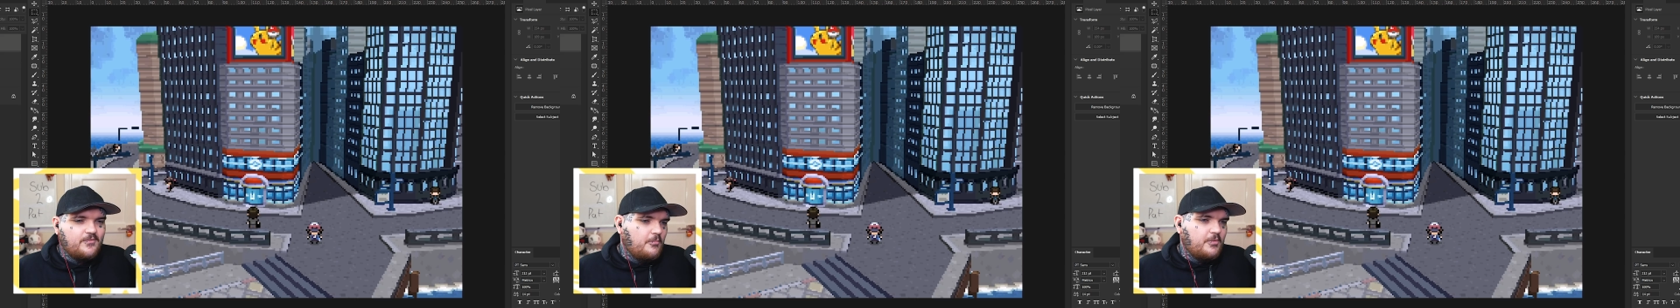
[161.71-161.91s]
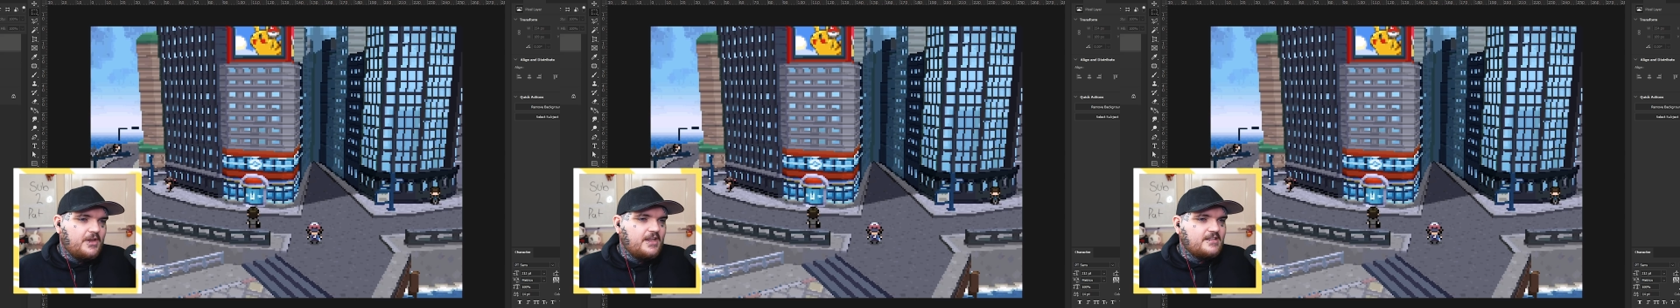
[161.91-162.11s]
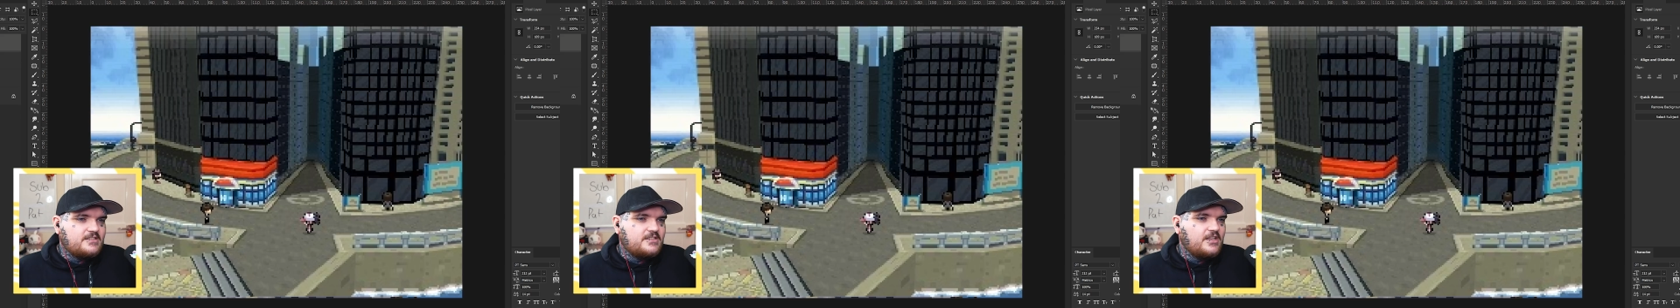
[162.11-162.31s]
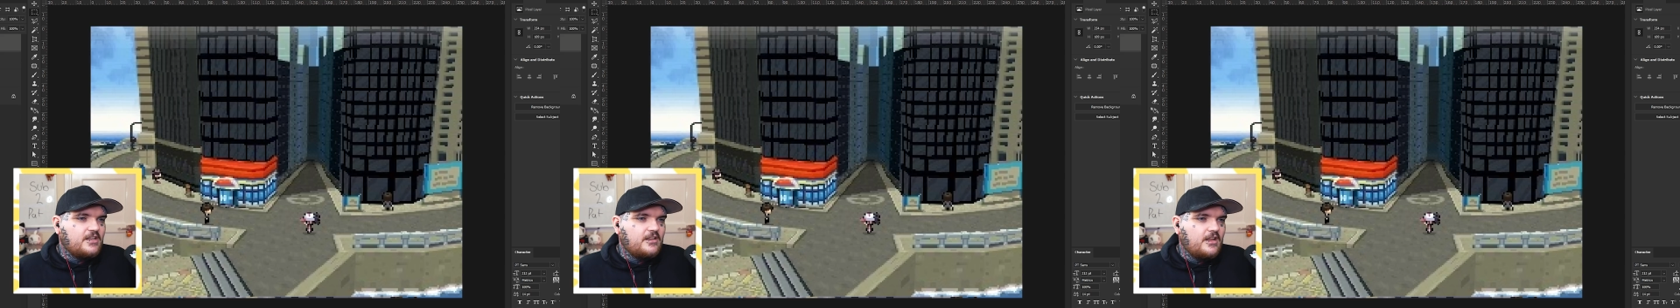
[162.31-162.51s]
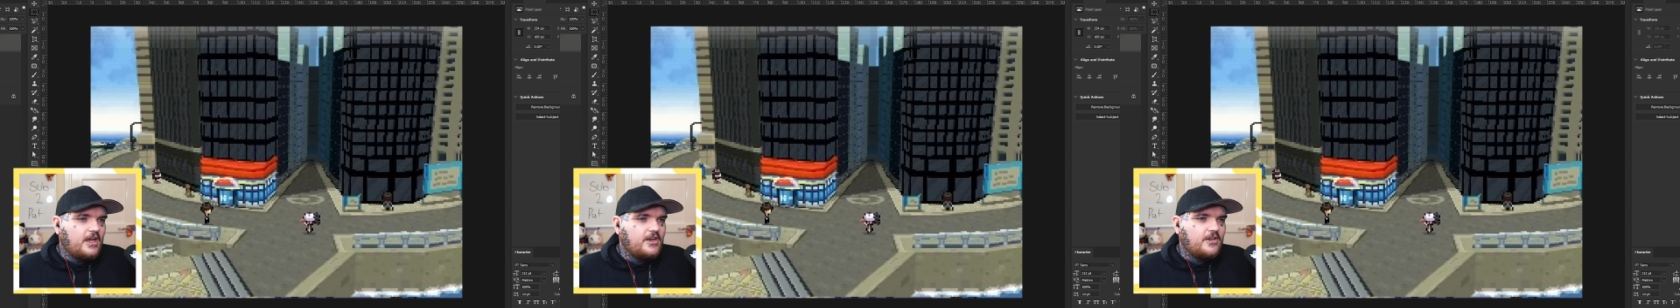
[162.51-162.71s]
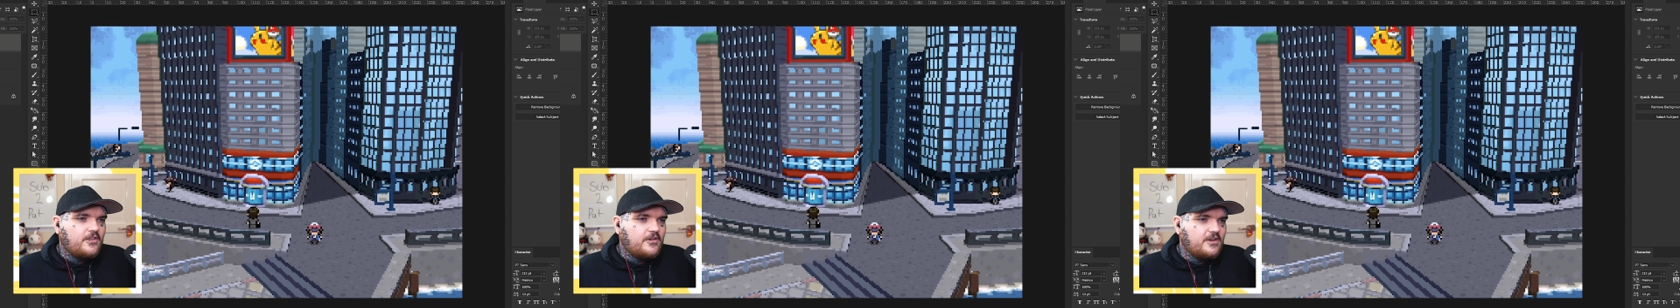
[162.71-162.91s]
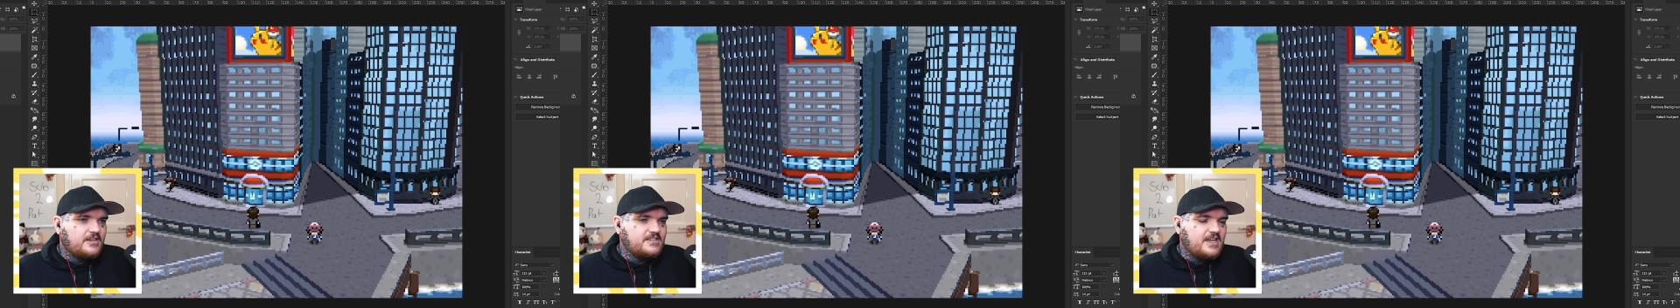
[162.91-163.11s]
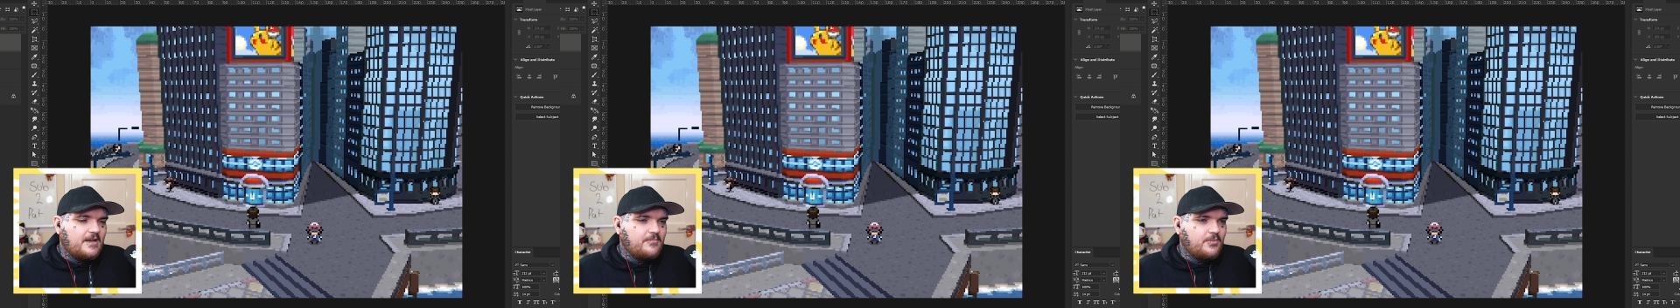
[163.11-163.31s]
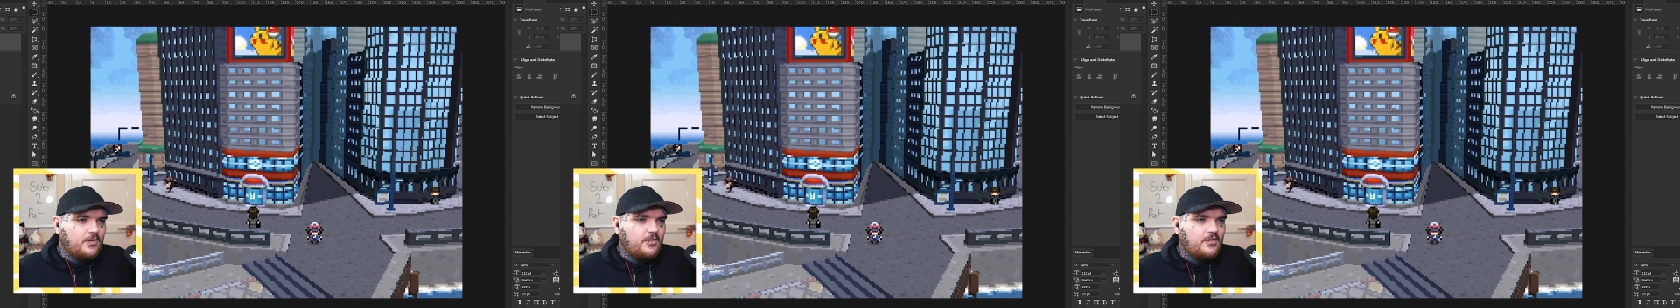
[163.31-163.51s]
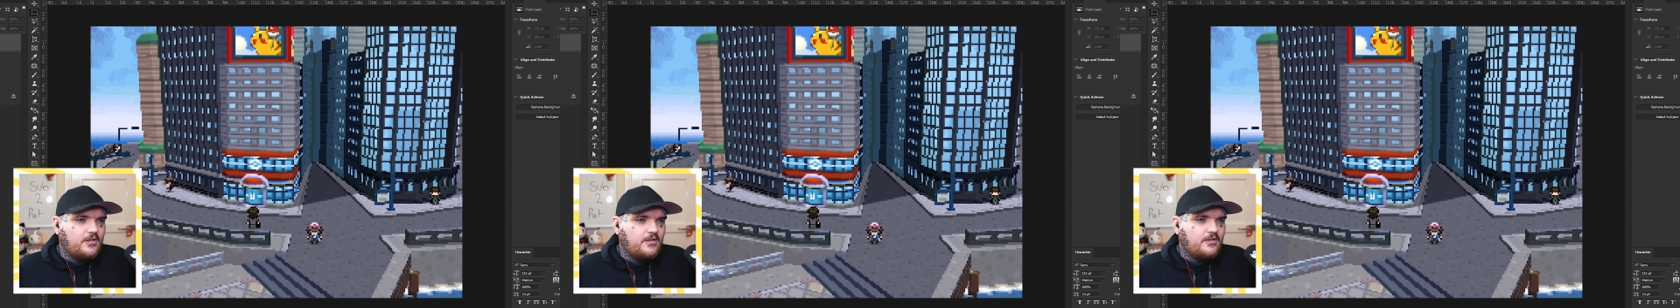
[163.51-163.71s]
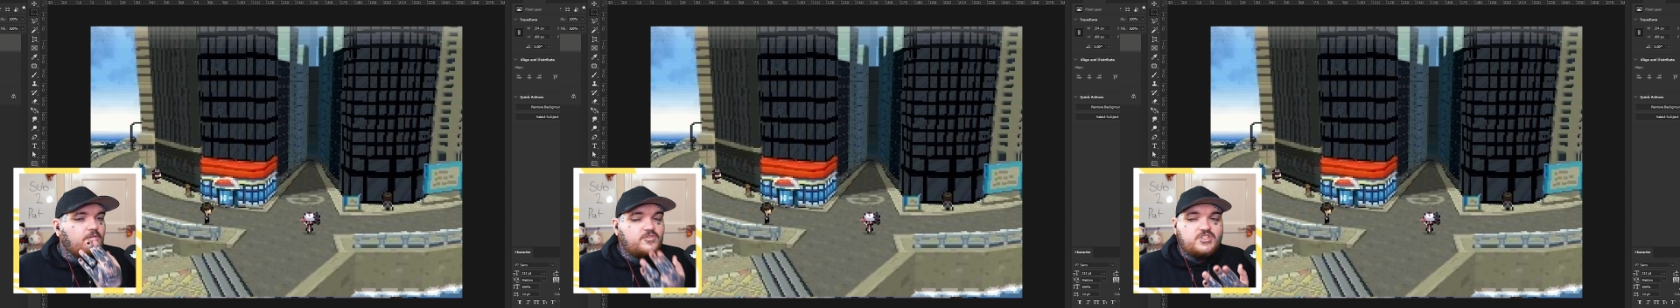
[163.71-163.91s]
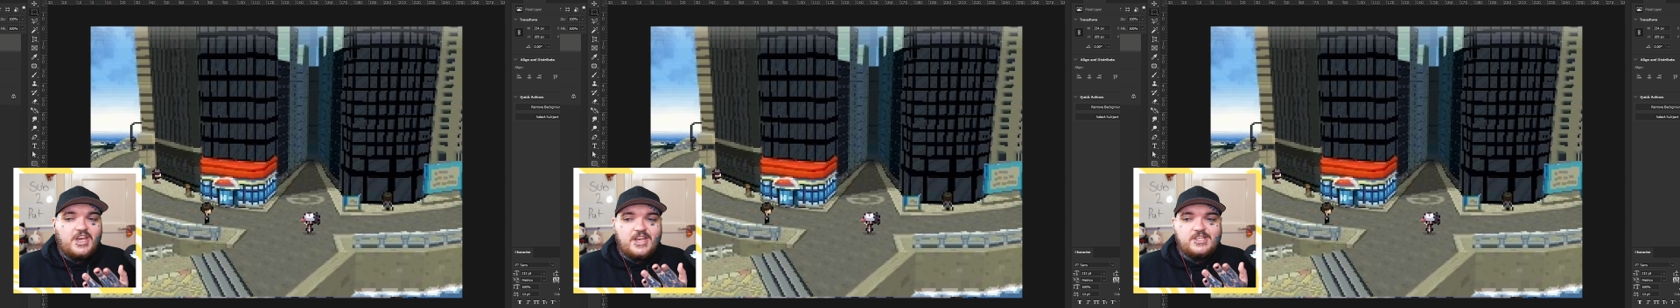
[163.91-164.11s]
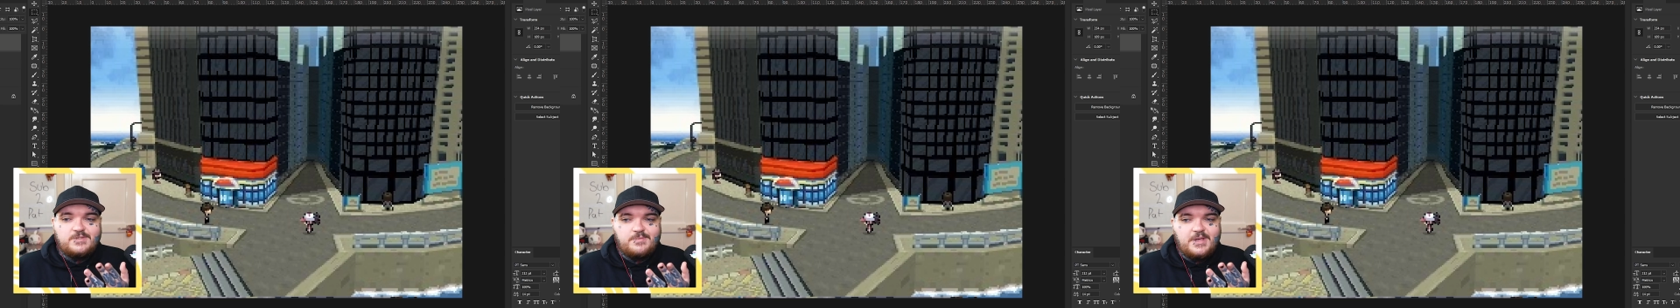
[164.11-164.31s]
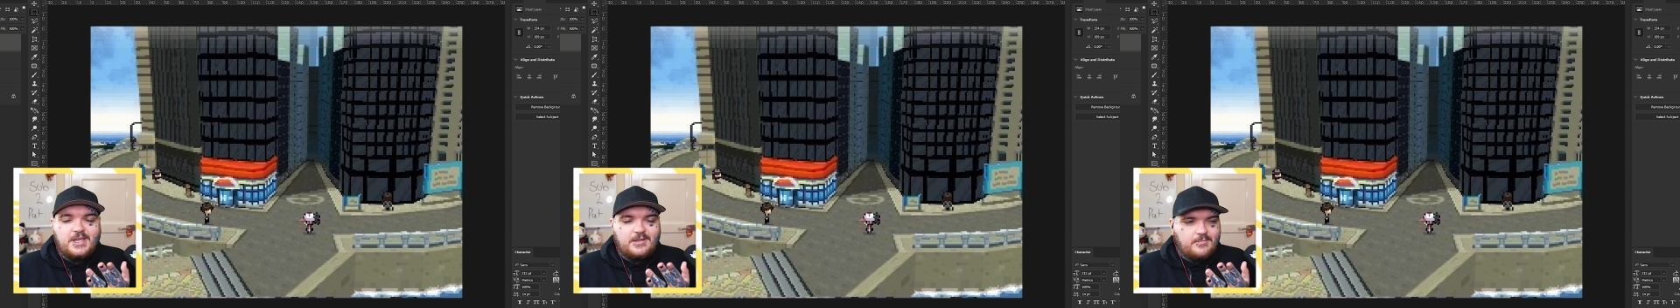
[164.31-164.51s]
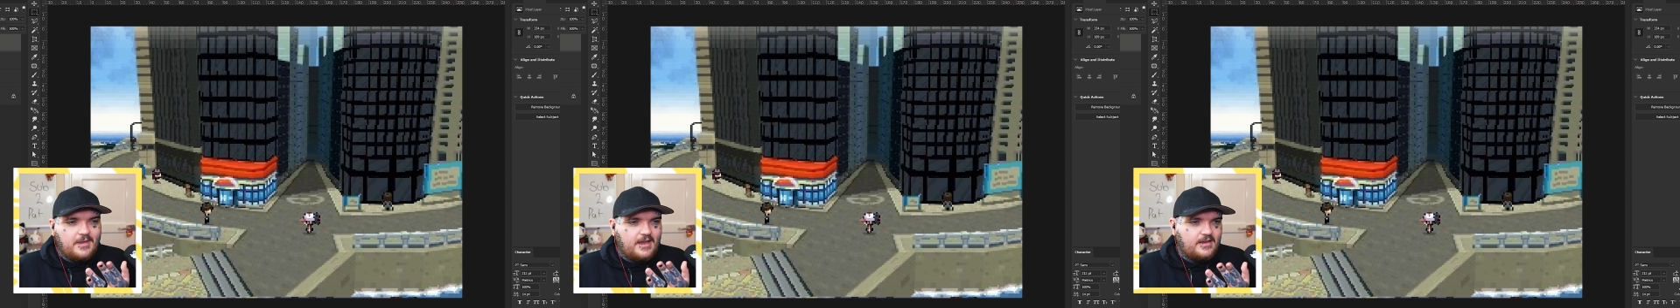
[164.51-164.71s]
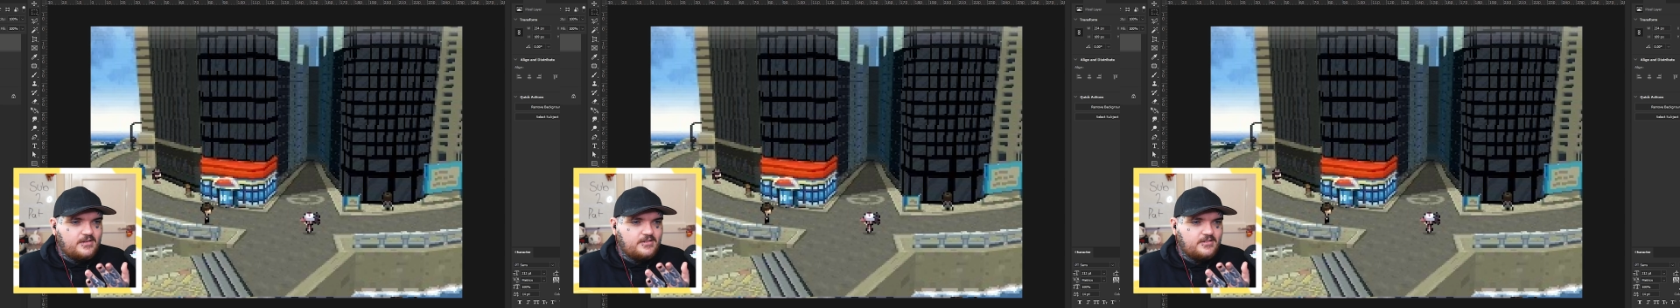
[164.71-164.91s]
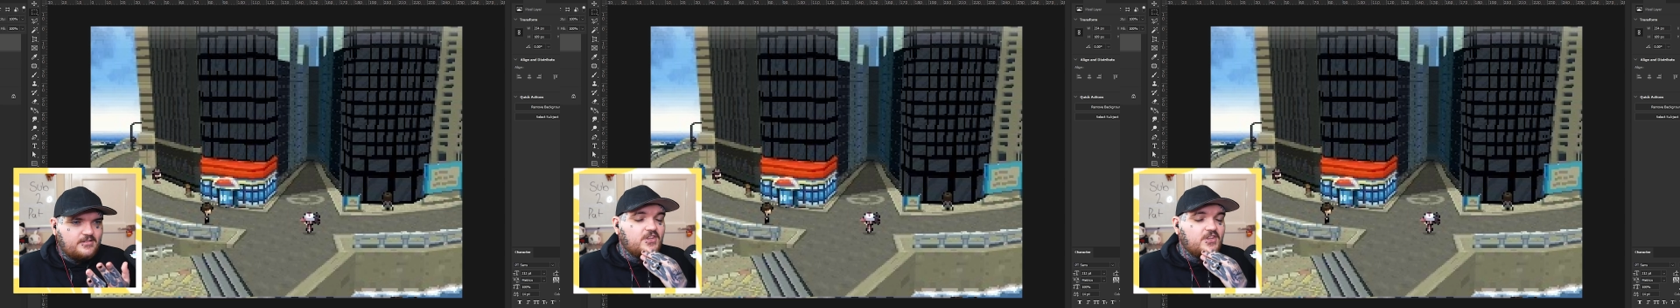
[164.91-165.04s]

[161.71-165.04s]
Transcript: but it's still another example of change being made.